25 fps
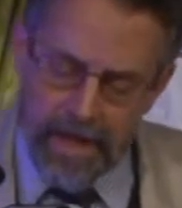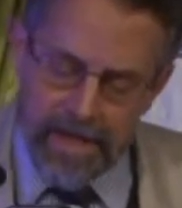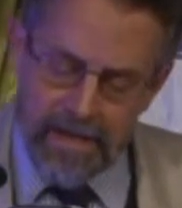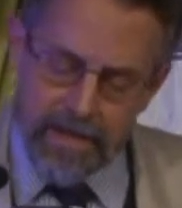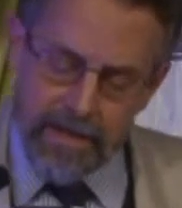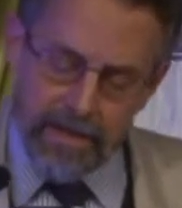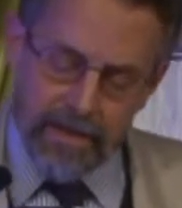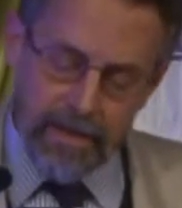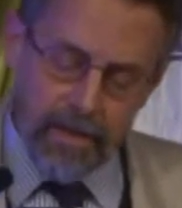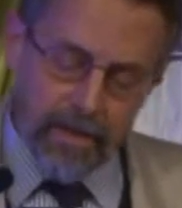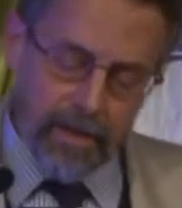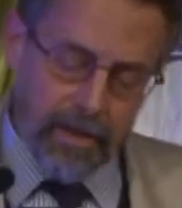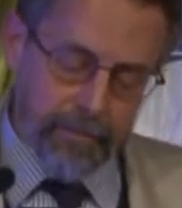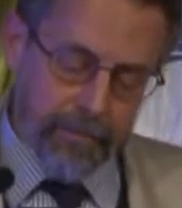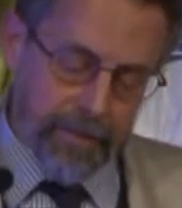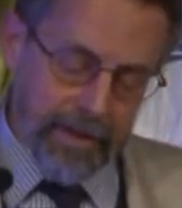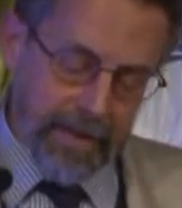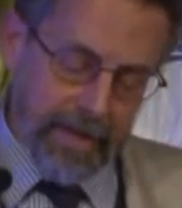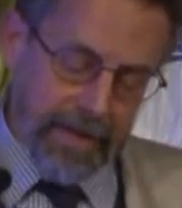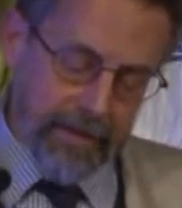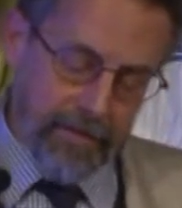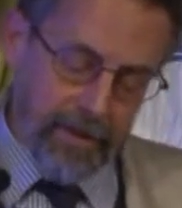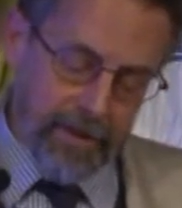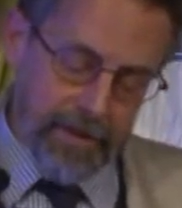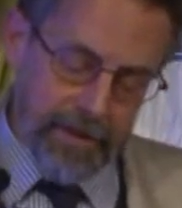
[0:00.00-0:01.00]
It's clear that
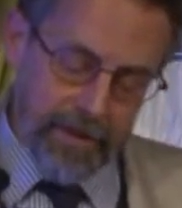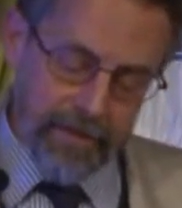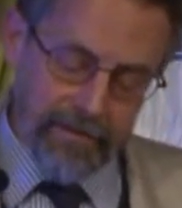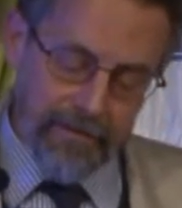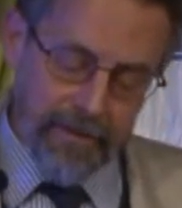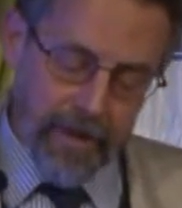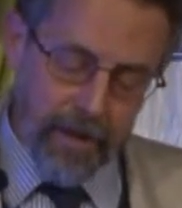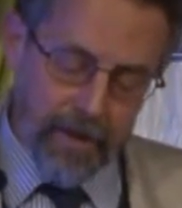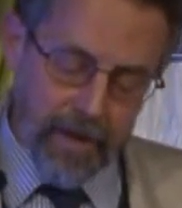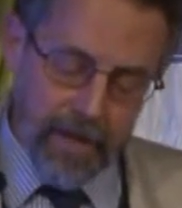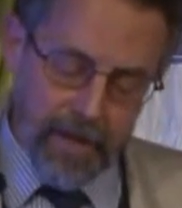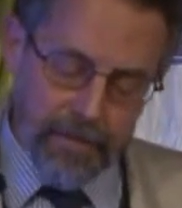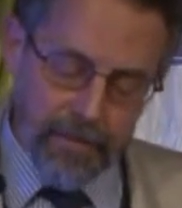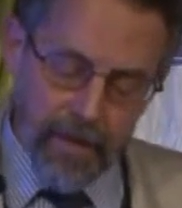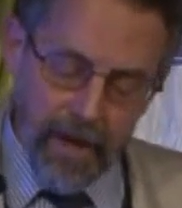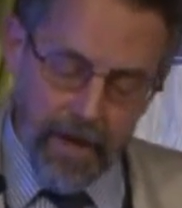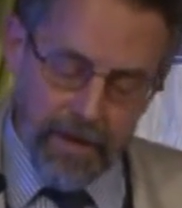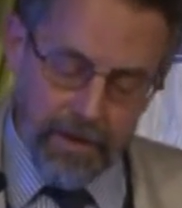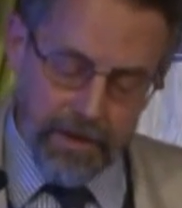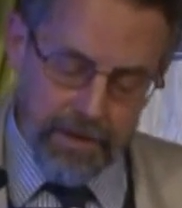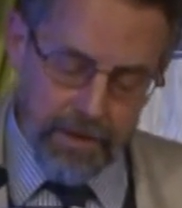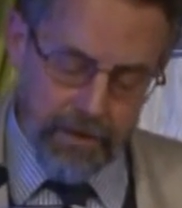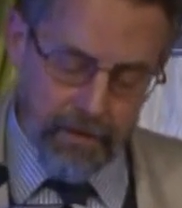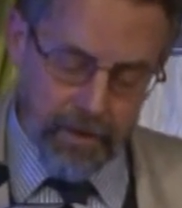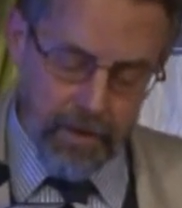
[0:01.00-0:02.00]
believers in various
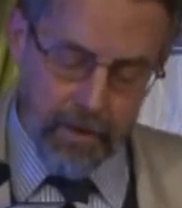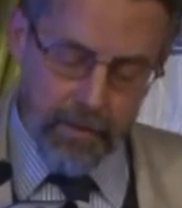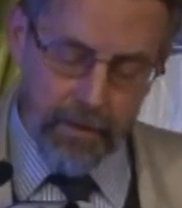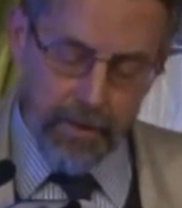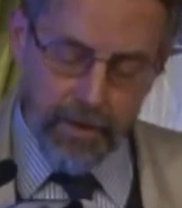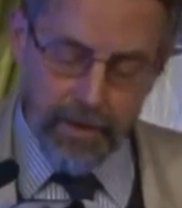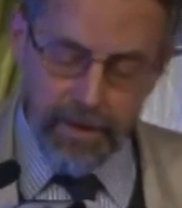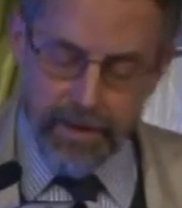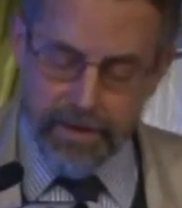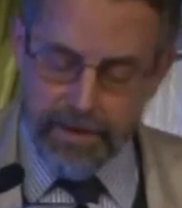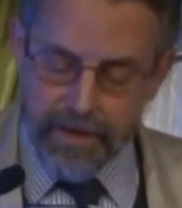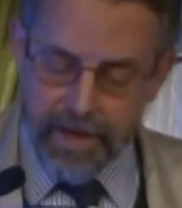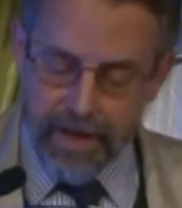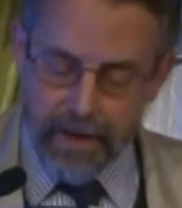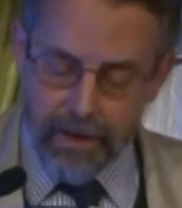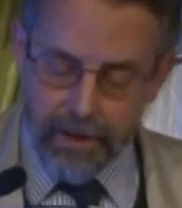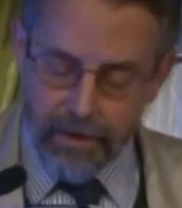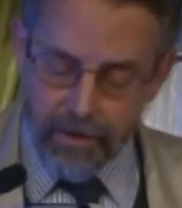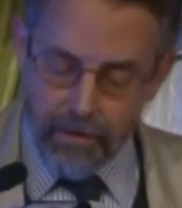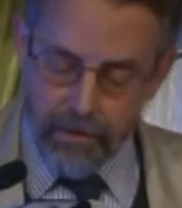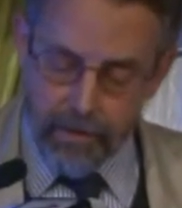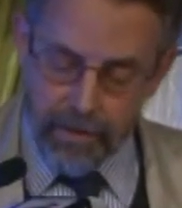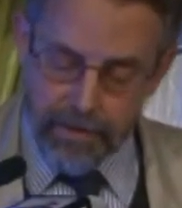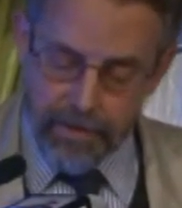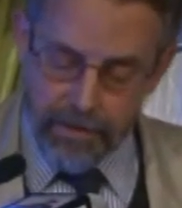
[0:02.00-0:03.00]
pockets of the community
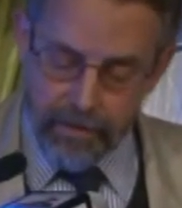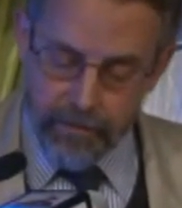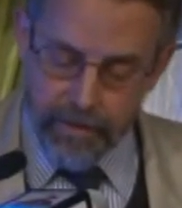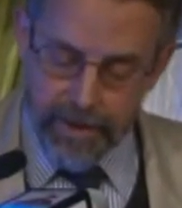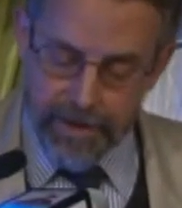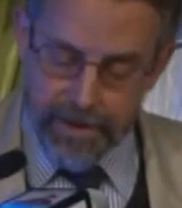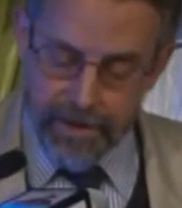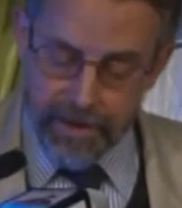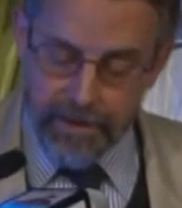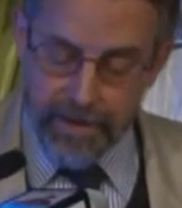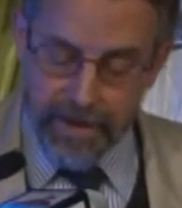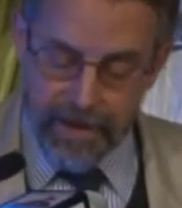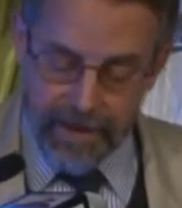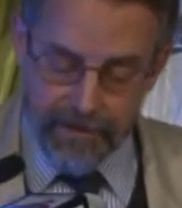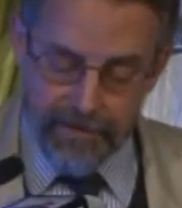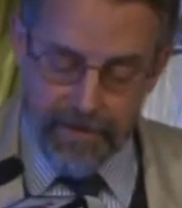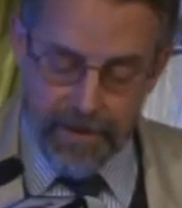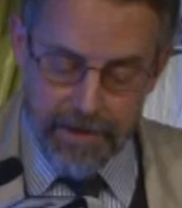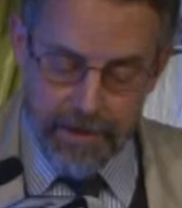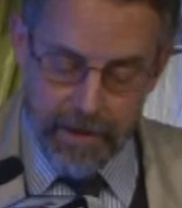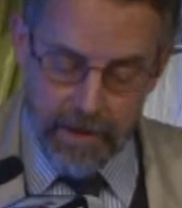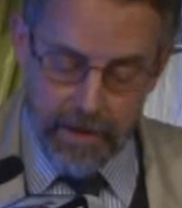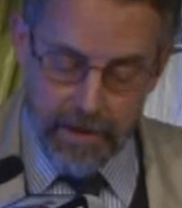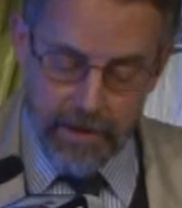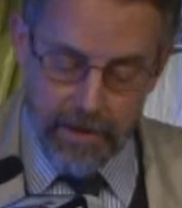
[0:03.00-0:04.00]
scattered across the region that he
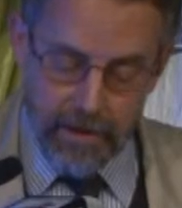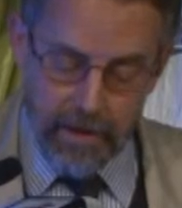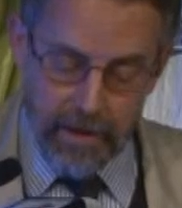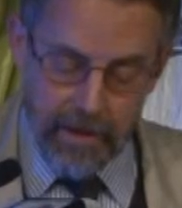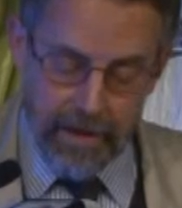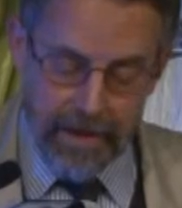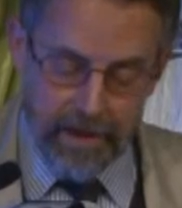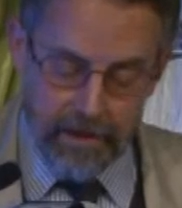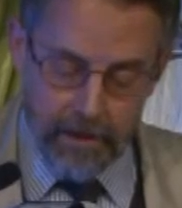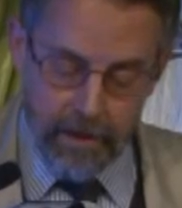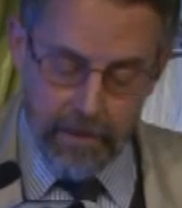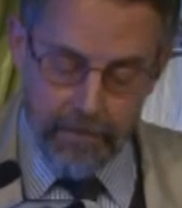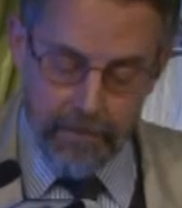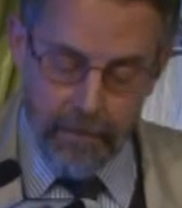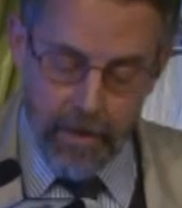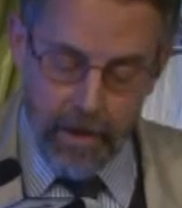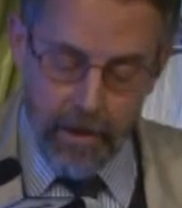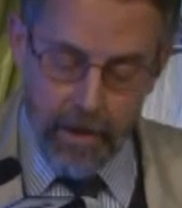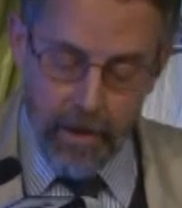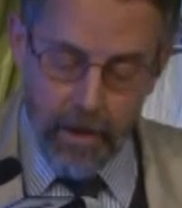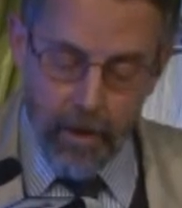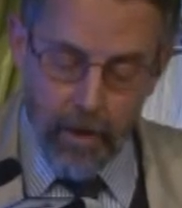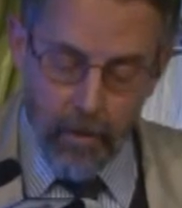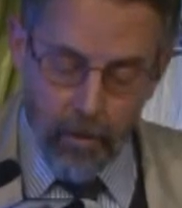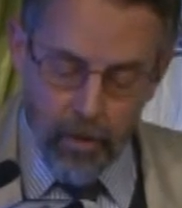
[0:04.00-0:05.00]
visited to collect
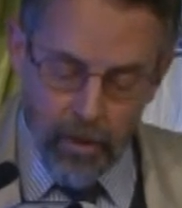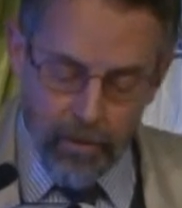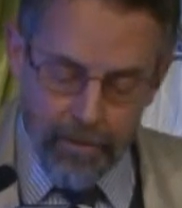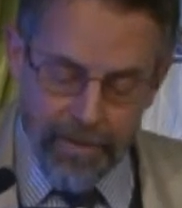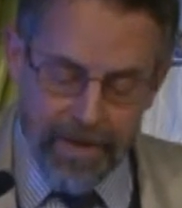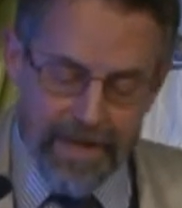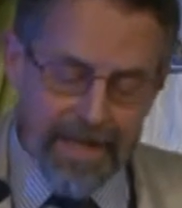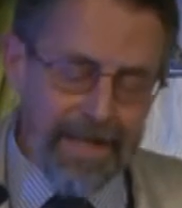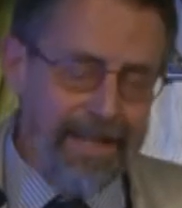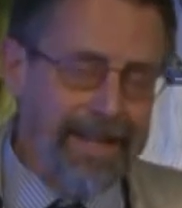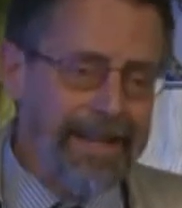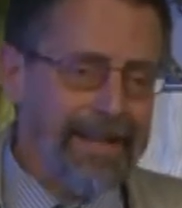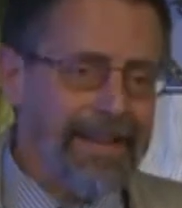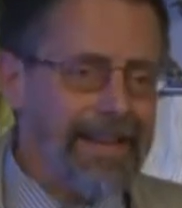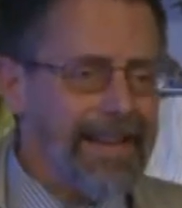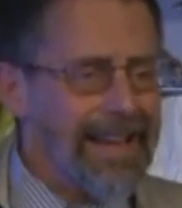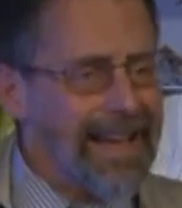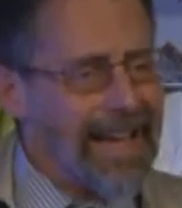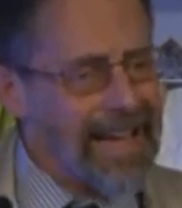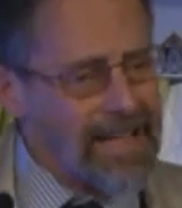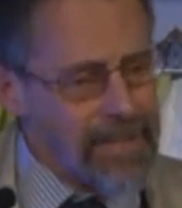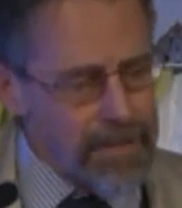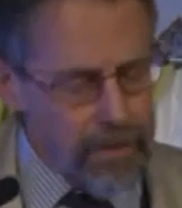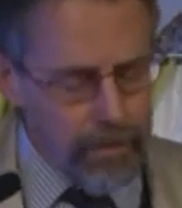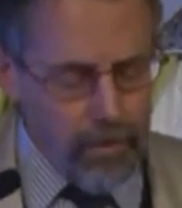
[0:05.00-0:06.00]
them we're beginning,
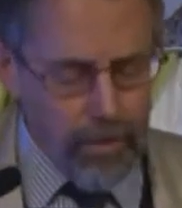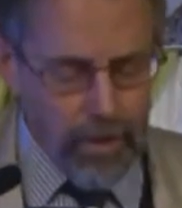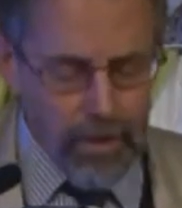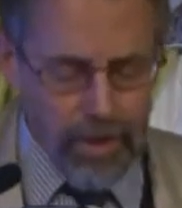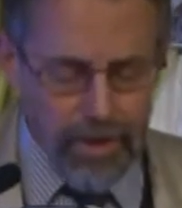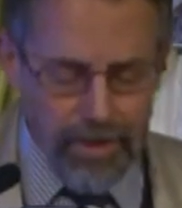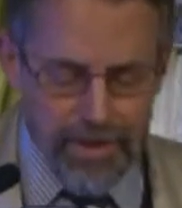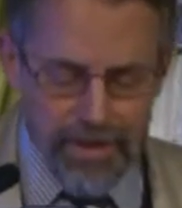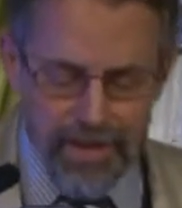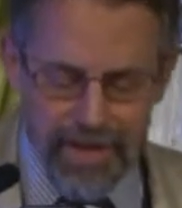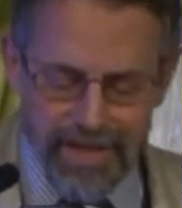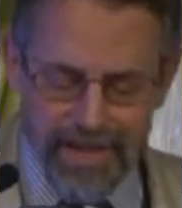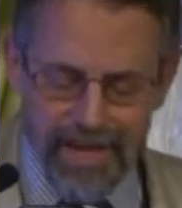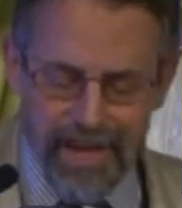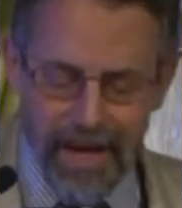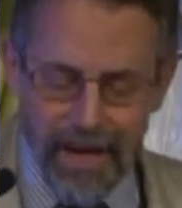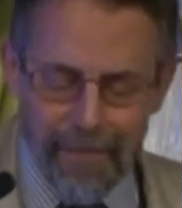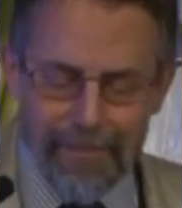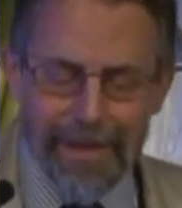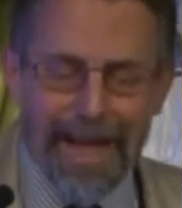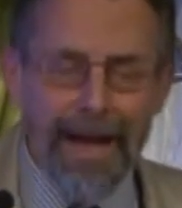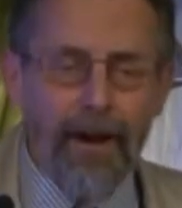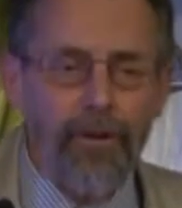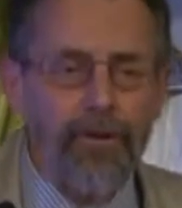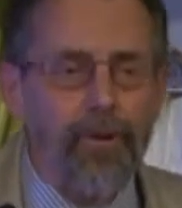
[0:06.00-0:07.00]
as it were, to
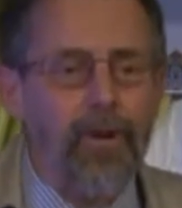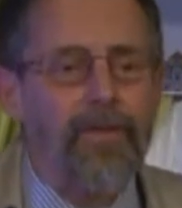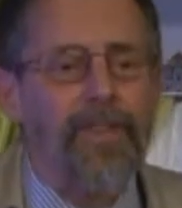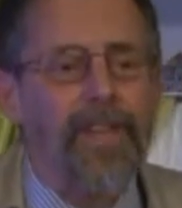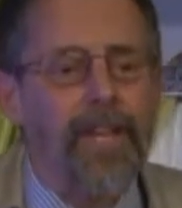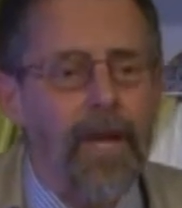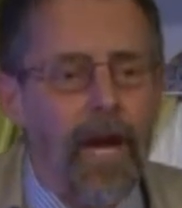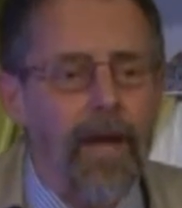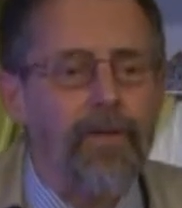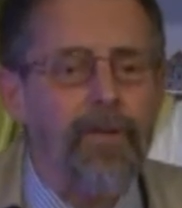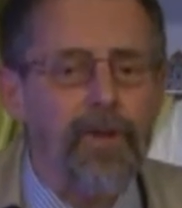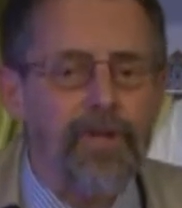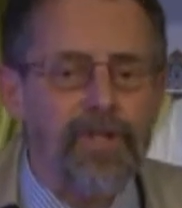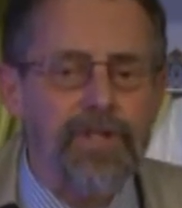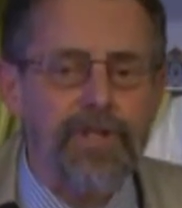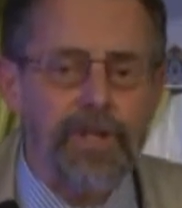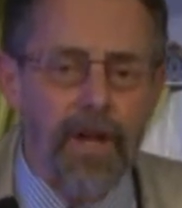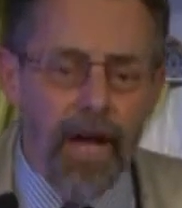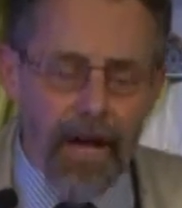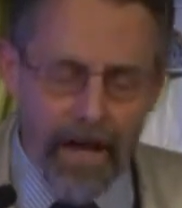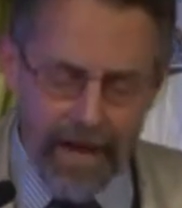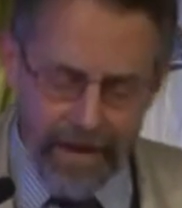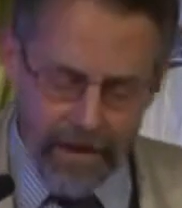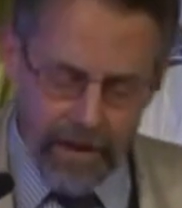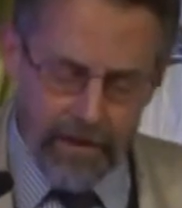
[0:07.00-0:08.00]
come out on the other
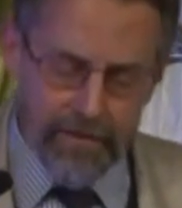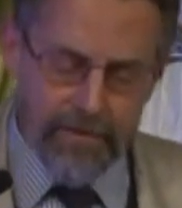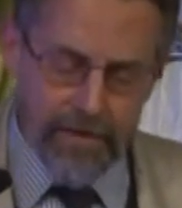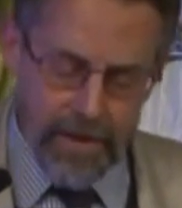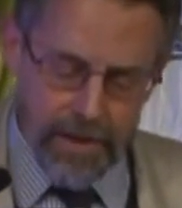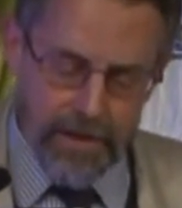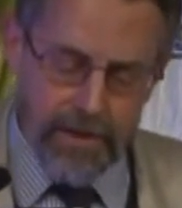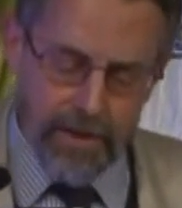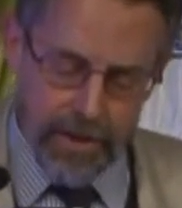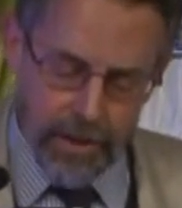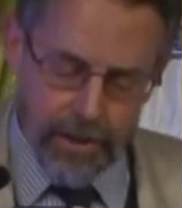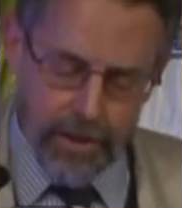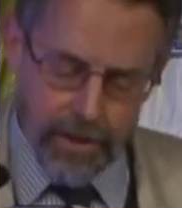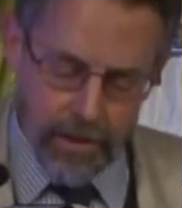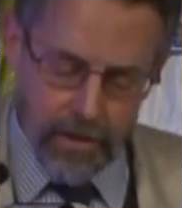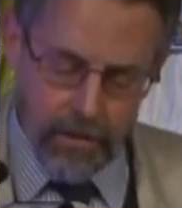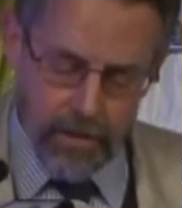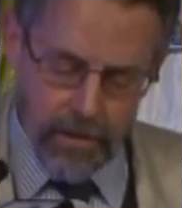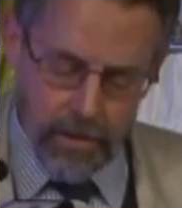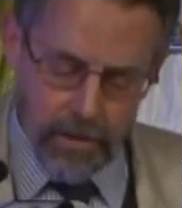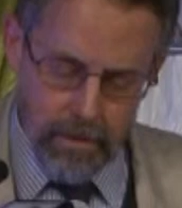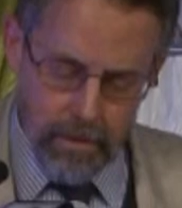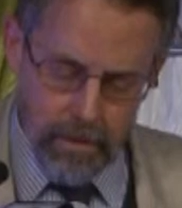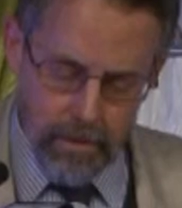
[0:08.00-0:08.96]
side of this issue.